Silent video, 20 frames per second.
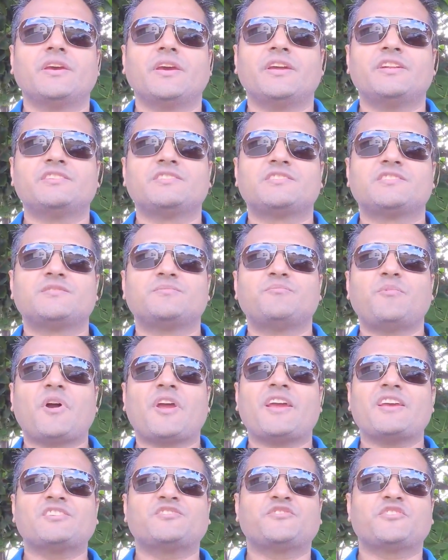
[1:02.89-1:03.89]
And I
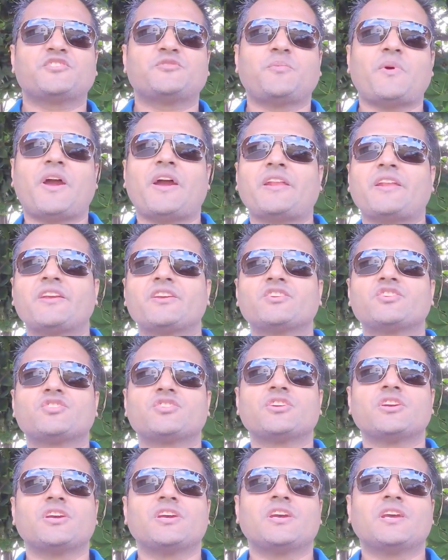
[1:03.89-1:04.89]
guess the
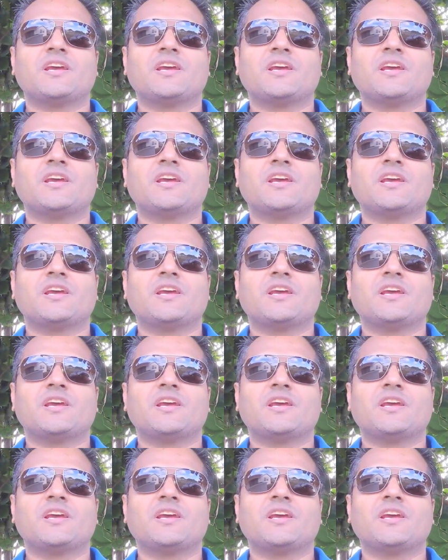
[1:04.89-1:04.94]
Spanish,